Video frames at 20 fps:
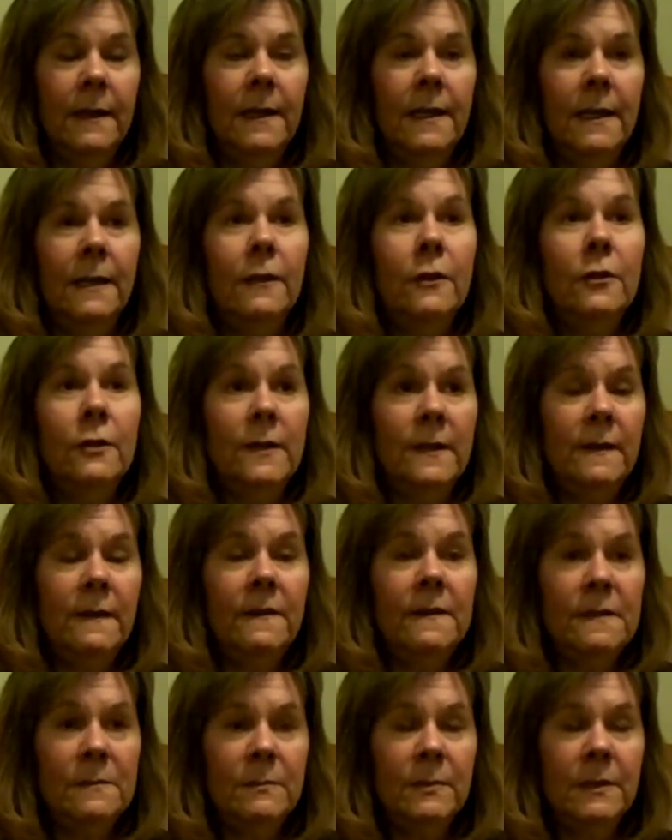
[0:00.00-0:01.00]
And I look
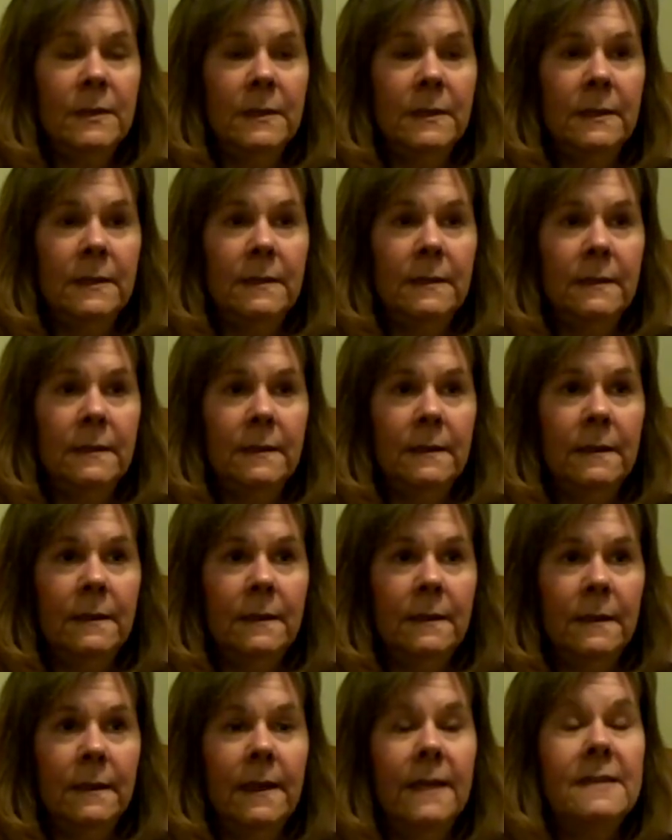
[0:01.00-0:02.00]
at this building
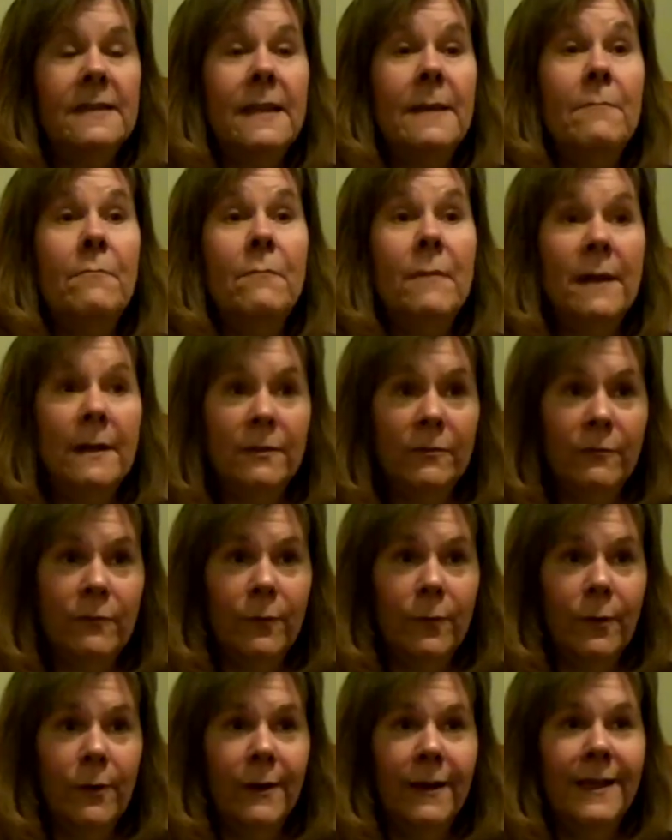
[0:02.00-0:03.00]
as a
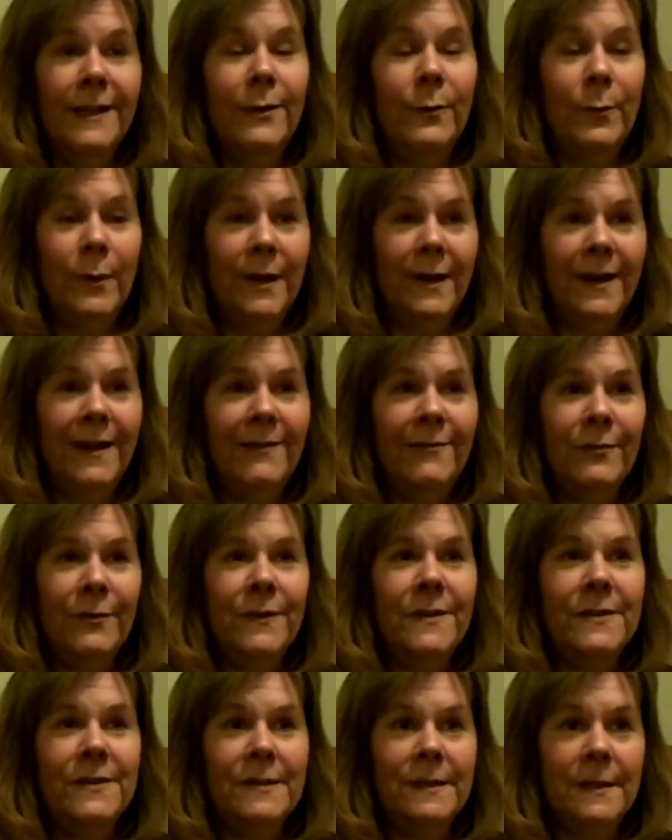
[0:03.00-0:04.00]
metaphor, in a way,
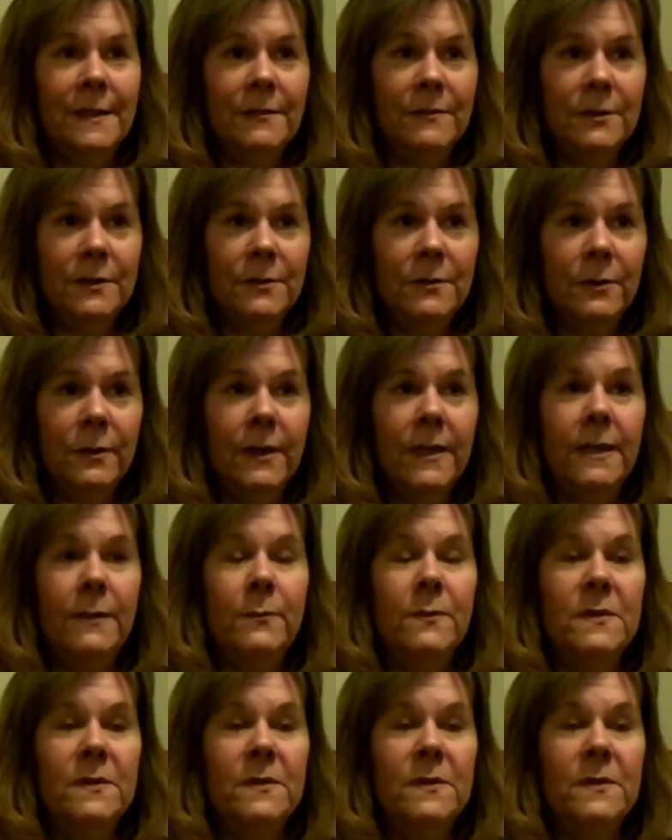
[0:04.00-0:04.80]
for the city of Detroit.